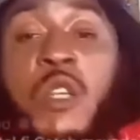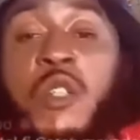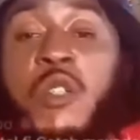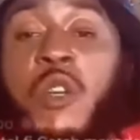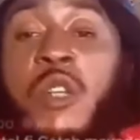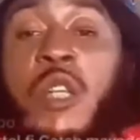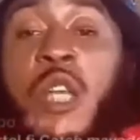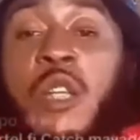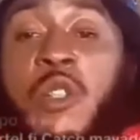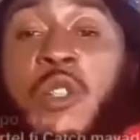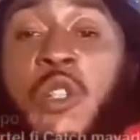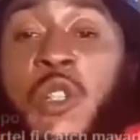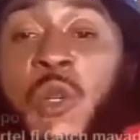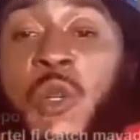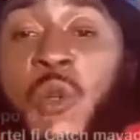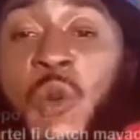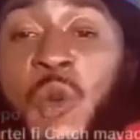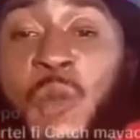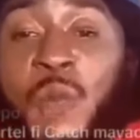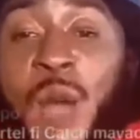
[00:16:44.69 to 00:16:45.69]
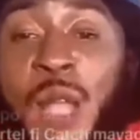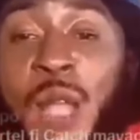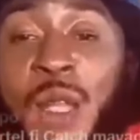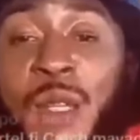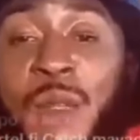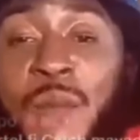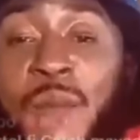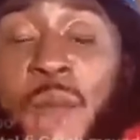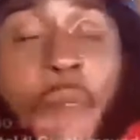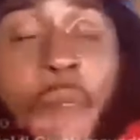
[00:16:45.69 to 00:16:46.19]
So then just look
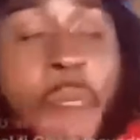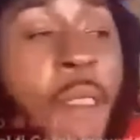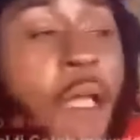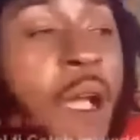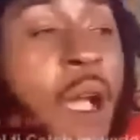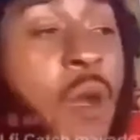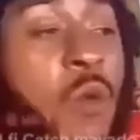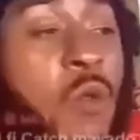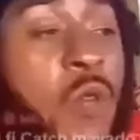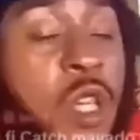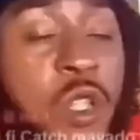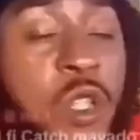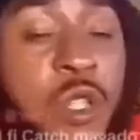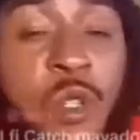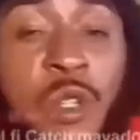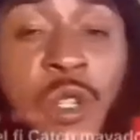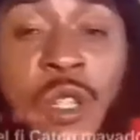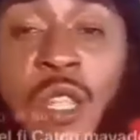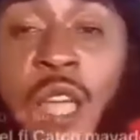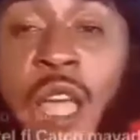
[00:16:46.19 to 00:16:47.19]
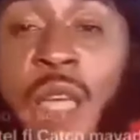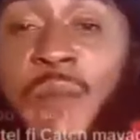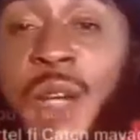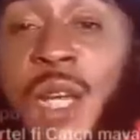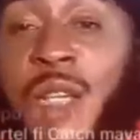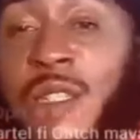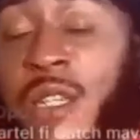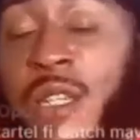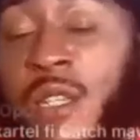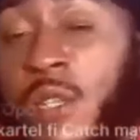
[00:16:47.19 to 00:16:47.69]
funny and waste no time
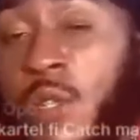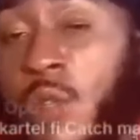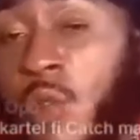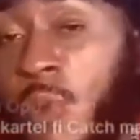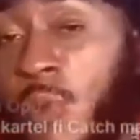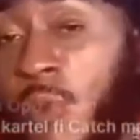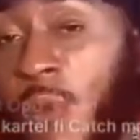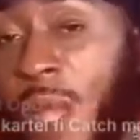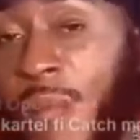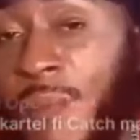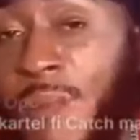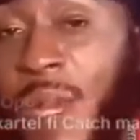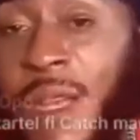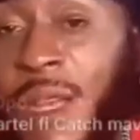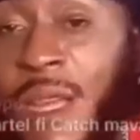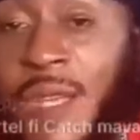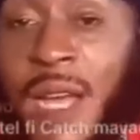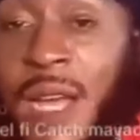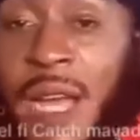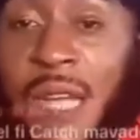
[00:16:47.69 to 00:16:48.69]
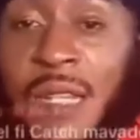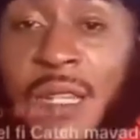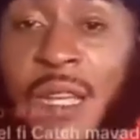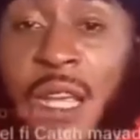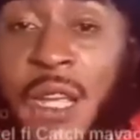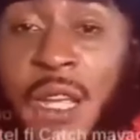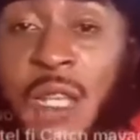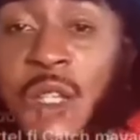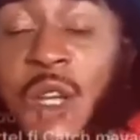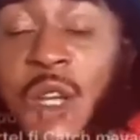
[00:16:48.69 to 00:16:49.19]
and send you come right back a yard.